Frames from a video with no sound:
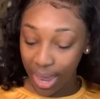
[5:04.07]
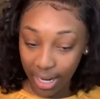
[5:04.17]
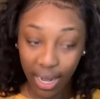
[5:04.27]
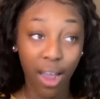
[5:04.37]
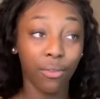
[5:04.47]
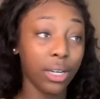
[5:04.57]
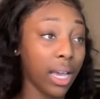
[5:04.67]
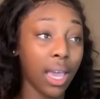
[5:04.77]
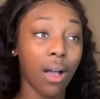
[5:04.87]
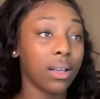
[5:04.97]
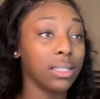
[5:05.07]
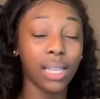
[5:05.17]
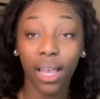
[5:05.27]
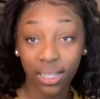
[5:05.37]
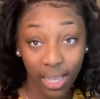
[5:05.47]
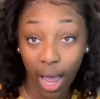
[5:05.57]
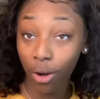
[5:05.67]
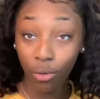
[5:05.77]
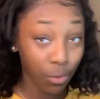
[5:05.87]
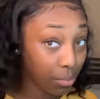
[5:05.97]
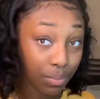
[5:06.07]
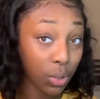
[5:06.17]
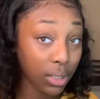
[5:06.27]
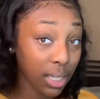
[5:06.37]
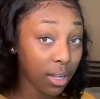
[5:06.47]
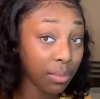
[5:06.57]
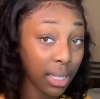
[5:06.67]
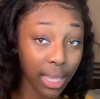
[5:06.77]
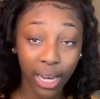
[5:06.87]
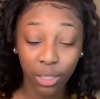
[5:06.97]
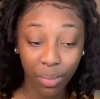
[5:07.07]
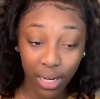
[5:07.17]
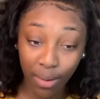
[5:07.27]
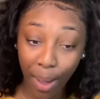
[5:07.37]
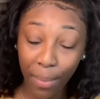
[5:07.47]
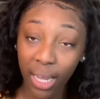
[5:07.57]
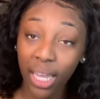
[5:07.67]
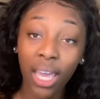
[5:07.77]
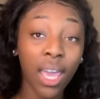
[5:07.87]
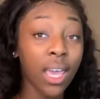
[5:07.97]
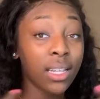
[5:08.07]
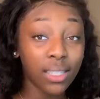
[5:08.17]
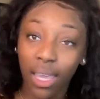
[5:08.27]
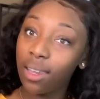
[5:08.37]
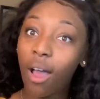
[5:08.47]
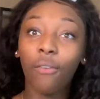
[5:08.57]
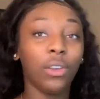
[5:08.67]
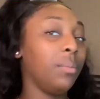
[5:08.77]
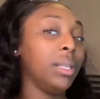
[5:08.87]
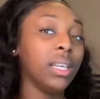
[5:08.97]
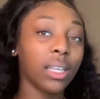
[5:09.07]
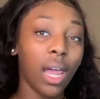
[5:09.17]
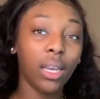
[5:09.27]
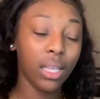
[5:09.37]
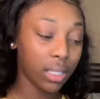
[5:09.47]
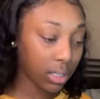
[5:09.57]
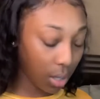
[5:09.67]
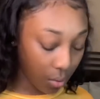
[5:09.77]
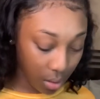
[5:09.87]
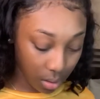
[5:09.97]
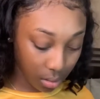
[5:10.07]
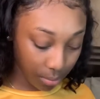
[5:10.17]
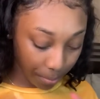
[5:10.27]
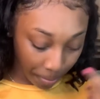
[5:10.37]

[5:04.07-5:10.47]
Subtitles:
down right now, y'all, because like I said, I don't do twist it up nothing. I just put it in my bun, take it off, and it be looking like this. So